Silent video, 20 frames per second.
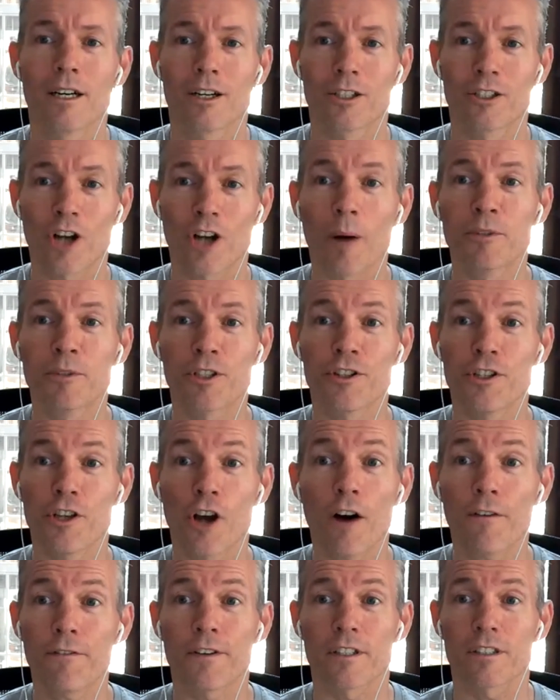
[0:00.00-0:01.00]
come to the
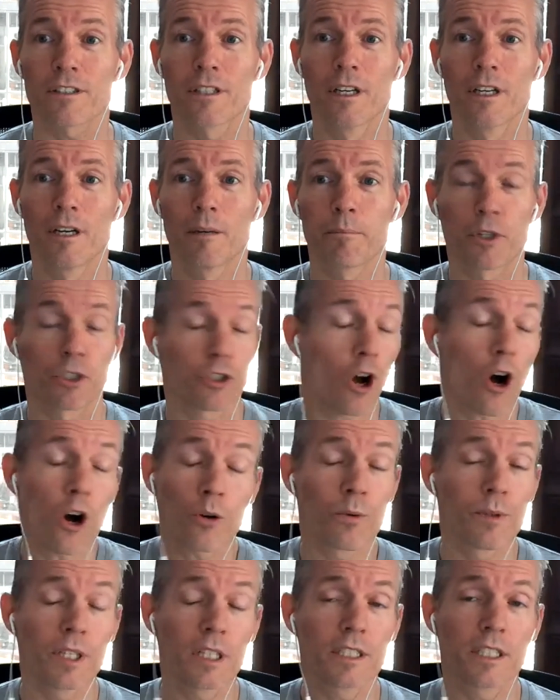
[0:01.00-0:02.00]
office, because all you
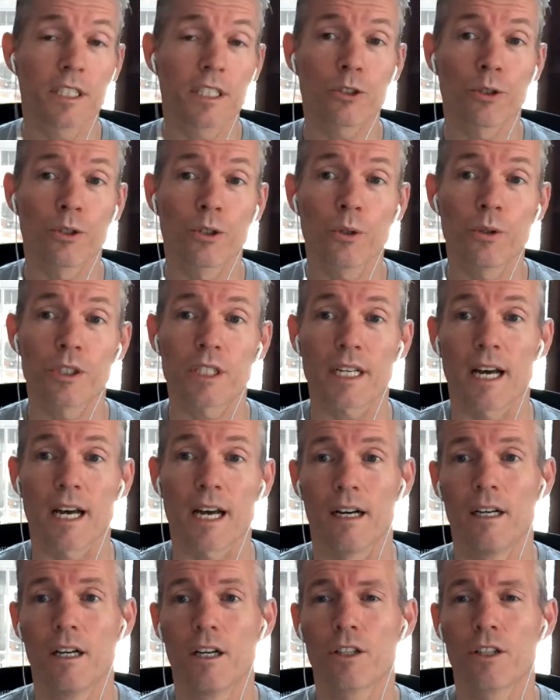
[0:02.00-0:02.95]
really need to do is kind of